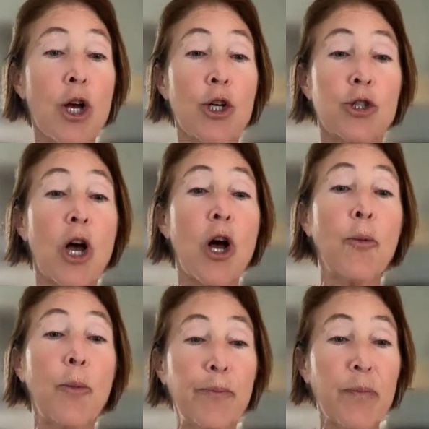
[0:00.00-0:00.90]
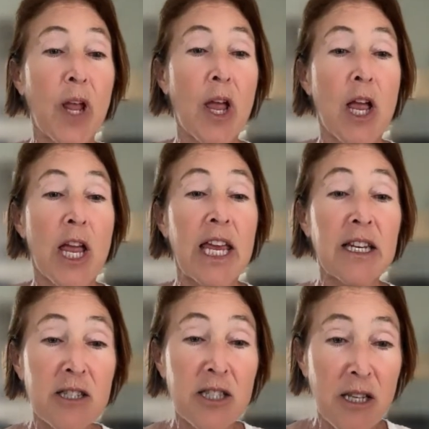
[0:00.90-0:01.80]
So
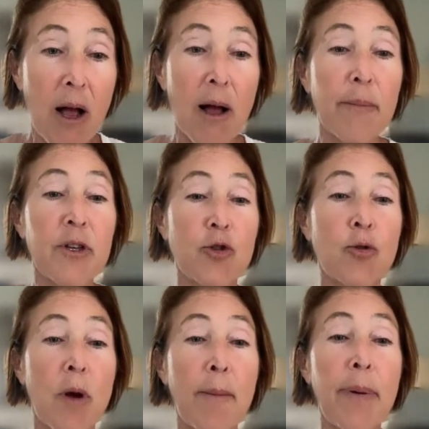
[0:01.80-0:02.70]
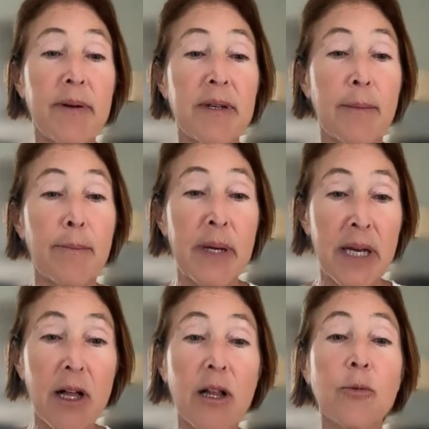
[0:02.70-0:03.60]
in sum, the Trump
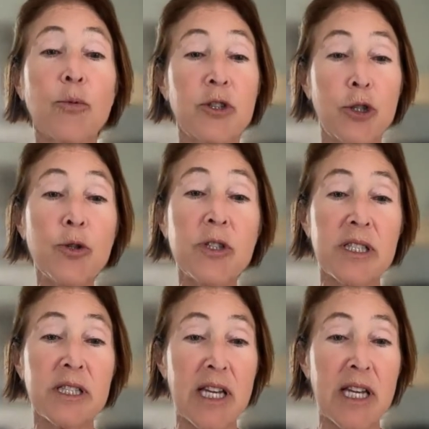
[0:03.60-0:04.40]
bill reduces